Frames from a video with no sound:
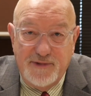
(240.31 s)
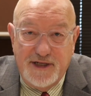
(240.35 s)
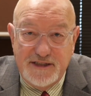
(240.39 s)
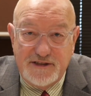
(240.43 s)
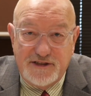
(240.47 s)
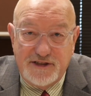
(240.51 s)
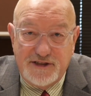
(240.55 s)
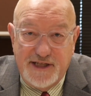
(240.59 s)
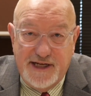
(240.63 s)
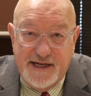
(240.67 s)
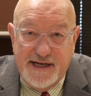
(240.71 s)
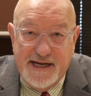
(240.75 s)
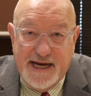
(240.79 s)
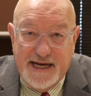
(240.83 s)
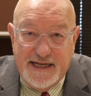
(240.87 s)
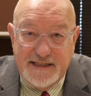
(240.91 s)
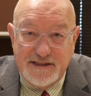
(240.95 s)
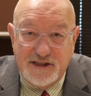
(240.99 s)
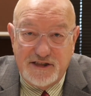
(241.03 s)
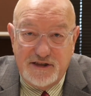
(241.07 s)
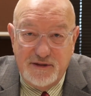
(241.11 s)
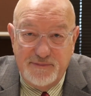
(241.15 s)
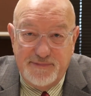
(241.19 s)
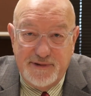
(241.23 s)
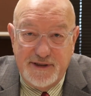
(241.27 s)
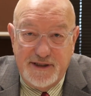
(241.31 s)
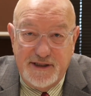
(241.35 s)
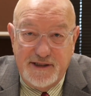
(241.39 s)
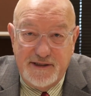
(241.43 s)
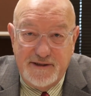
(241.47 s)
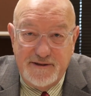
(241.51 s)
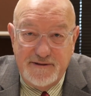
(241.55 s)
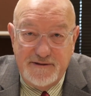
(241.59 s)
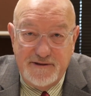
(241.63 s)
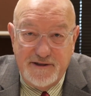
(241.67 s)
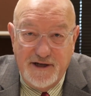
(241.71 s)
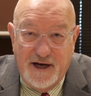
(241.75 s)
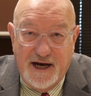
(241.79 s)
much that has to
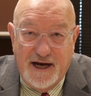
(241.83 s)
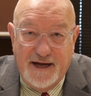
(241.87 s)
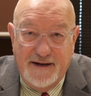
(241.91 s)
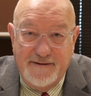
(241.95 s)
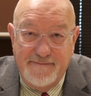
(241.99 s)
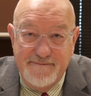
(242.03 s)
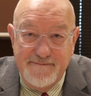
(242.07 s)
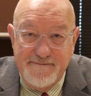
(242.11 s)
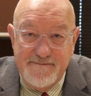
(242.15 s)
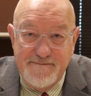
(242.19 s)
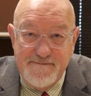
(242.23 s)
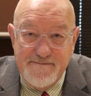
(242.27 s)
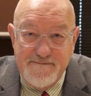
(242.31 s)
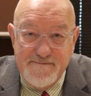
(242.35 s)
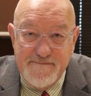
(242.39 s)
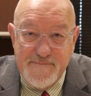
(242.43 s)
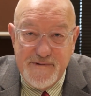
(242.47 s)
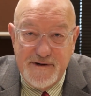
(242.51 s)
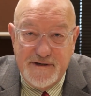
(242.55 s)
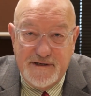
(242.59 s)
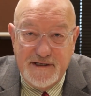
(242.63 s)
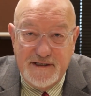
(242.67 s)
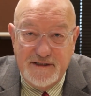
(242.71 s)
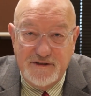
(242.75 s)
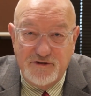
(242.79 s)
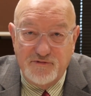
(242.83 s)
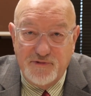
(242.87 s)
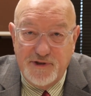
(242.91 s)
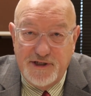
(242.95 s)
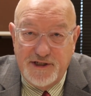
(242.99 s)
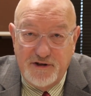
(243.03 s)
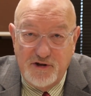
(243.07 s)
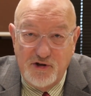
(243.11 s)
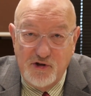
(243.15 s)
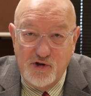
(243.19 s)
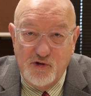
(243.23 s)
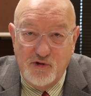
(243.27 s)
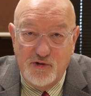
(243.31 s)
be done. But he's
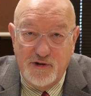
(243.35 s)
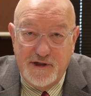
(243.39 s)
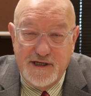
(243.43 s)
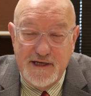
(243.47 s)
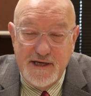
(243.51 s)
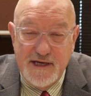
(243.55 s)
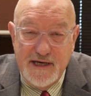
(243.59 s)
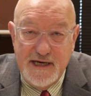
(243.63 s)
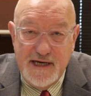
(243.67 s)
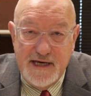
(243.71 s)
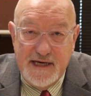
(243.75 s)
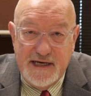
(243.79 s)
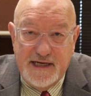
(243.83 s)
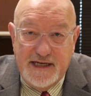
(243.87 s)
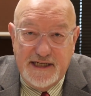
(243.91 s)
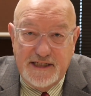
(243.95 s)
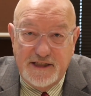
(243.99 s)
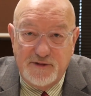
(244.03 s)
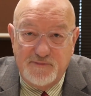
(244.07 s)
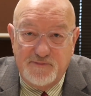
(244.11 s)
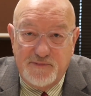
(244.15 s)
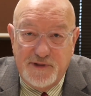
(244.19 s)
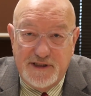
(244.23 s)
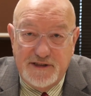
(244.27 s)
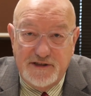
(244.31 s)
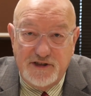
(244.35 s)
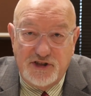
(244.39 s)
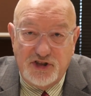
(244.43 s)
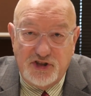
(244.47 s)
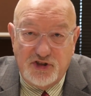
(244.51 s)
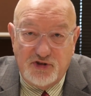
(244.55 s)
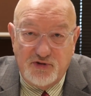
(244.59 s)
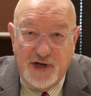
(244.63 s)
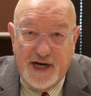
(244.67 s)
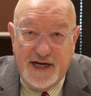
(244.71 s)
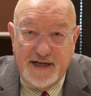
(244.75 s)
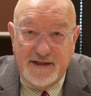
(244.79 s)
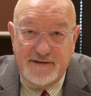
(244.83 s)
renewed, he's been
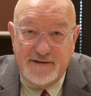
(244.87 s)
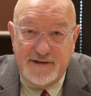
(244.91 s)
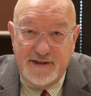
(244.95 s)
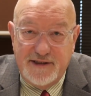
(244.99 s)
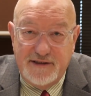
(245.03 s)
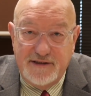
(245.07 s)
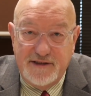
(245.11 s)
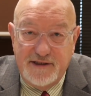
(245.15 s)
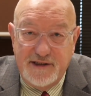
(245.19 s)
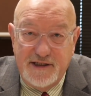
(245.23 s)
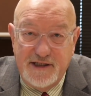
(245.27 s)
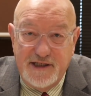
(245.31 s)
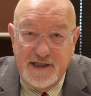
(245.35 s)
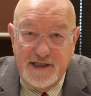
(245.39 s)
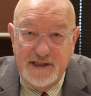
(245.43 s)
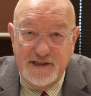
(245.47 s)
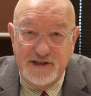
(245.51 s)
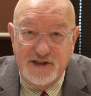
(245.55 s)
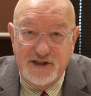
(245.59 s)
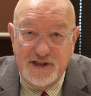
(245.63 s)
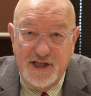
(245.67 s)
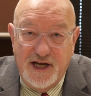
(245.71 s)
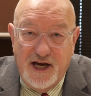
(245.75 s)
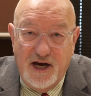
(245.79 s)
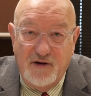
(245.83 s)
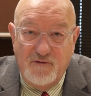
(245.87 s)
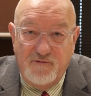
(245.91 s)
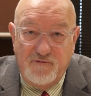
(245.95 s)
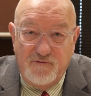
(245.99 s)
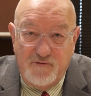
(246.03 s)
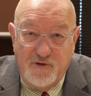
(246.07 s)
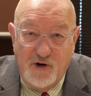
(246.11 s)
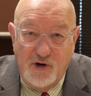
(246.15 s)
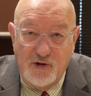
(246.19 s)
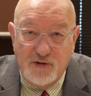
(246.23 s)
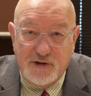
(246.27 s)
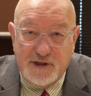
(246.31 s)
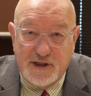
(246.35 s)
strengthened, he's now
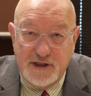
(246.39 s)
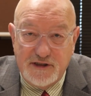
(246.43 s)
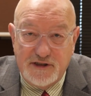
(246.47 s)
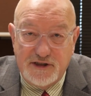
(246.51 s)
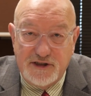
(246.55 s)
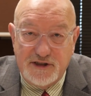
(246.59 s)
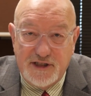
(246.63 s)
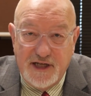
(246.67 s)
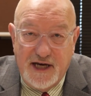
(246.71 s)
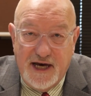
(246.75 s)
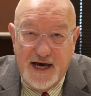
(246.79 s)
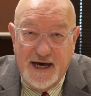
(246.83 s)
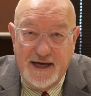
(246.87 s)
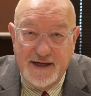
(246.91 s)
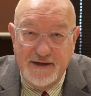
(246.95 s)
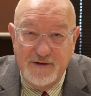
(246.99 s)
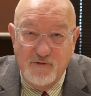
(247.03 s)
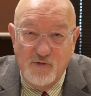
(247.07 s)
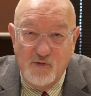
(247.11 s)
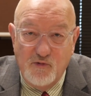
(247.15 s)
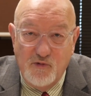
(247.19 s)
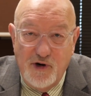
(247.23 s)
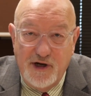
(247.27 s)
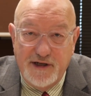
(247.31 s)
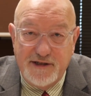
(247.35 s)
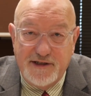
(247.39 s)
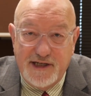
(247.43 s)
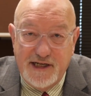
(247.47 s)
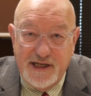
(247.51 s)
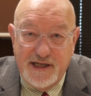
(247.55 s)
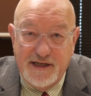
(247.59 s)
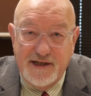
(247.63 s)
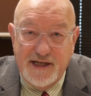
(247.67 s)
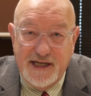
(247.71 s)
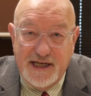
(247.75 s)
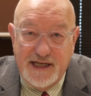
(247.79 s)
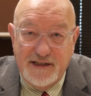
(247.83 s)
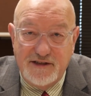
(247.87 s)
focused on what
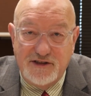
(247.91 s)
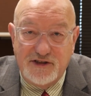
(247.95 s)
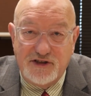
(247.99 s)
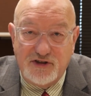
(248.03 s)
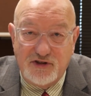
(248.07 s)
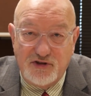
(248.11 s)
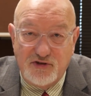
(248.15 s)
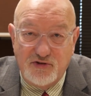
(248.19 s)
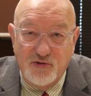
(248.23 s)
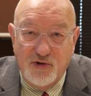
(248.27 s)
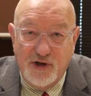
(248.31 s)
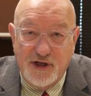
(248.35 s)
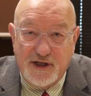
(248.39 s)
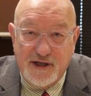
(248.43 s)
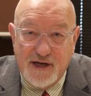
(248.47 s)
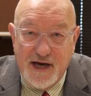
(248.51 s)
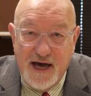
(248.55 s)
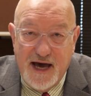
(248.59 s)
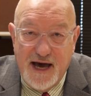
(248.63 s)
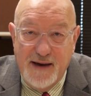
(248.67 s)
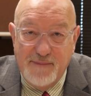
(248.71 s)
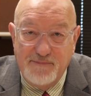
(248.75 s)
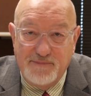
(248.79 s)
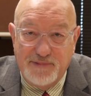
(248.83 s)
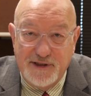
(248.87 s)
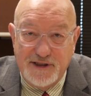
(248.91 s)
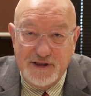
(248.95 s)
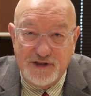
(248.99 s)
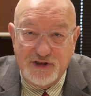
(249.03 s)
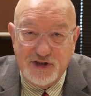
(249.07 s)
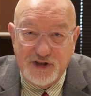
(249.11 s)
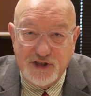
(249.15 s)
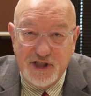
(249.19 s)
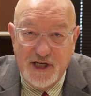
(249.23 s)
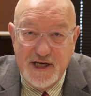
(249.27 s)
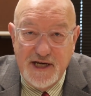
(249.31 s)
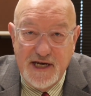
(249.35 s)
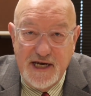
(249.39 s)
he needs to
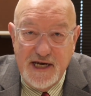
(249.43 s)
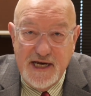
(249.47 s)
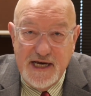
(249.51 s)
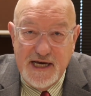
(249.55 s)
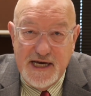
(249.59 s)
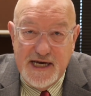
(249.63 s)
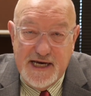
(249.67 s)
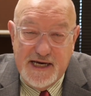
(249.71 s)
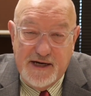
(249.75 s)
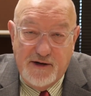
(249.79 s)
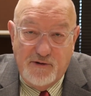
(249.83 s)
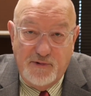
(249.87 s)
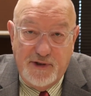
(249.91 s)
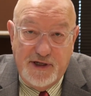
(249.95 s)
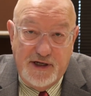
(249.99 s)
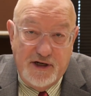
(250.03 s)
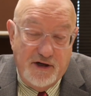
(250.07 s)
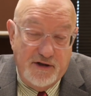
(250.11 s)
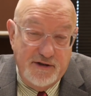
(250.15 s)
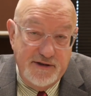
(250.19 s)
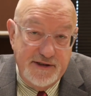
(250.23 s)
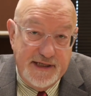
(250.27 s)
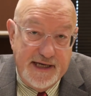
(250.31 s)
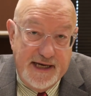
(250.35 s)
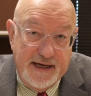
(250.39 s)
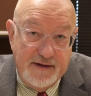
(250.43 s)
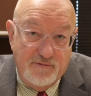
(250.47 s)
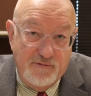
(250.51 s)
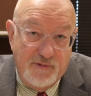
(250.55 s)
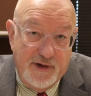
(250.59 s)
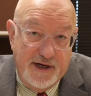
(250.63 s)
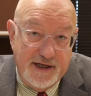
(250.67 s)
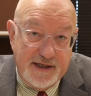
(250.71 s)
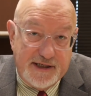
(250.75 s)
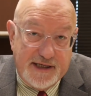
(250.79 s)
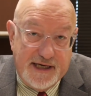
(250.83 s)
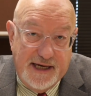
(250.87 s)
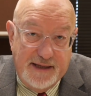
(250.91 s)
accomplish. We know that
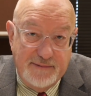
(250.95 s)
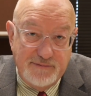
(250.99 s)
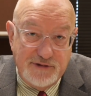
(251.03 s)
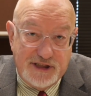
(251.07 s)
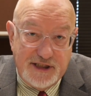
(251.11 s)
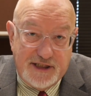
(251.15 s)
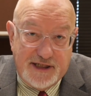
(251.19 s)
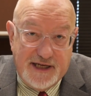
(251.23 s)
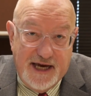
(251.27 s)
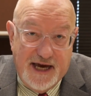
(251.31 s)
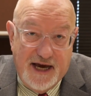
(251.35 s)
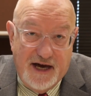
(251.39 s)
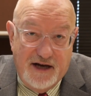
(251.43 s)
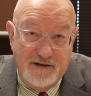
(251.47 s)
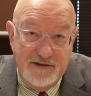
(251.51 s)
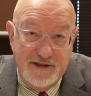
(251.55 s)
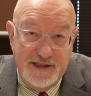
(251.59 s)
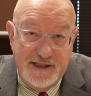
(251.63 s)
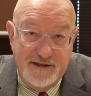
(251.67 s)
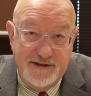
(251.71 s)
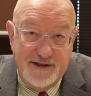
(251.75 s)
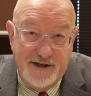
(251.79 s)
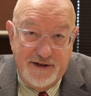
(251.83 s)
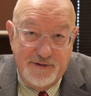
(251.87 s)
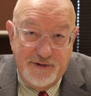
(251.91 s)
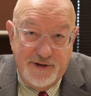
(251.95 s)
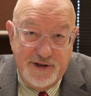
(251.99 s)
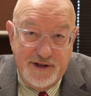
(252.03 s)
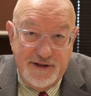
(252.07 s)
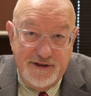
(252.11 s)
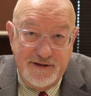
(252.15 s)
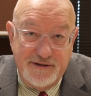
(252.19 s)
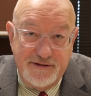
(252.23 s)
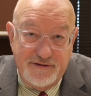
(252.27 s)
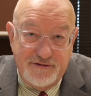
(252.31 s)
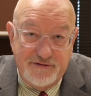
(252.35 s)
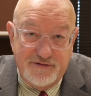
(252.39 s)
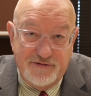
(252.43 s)
when it came to Galilee, there
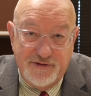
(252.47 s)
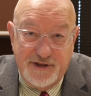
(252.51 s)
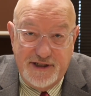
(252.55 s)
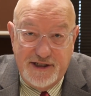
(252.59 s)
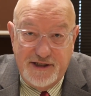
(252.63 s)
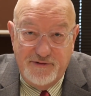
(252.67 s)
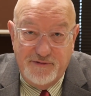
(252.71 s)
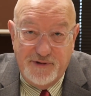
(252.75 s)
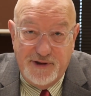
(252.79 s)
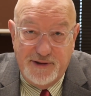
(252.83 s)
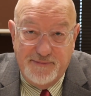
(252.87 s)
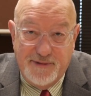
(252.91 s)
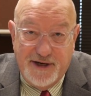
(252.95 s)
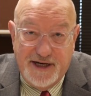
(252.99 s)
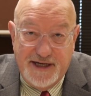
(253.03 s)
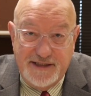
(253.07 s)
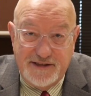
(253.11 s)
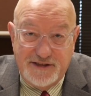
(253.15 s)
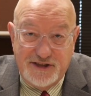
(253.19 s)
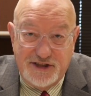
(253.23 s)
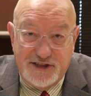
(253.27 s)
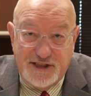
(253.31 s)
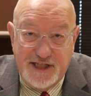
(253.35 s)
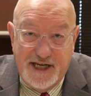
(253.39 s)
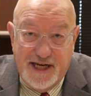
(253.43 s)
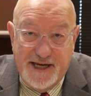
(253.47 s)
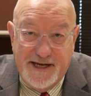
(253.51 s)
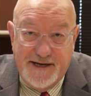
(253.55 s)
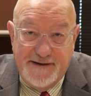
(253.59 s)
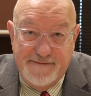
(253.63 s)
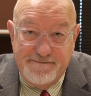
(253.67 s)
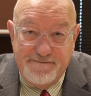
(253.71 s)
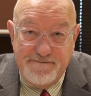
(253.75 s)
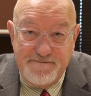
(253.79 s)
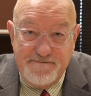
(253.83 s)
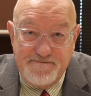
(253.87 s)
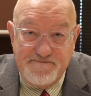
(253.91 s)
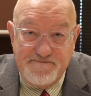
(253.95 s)
were three, we might say,